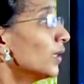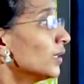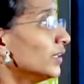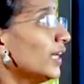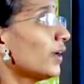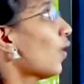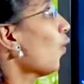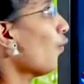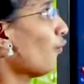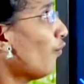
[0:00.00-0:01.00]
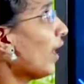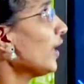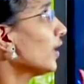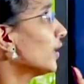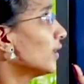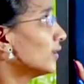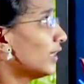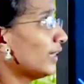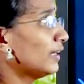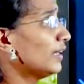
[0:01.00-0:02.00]
Then why
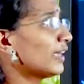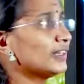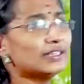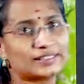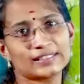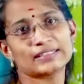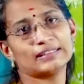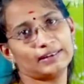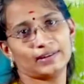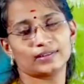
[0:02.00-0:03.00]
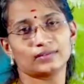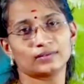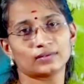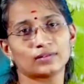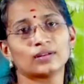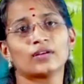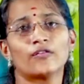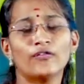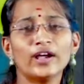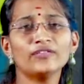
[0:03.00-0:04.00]
the indicated letters needed?
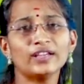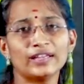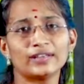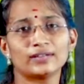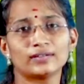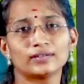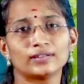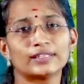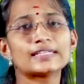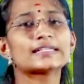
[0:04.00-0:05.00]
Why we need these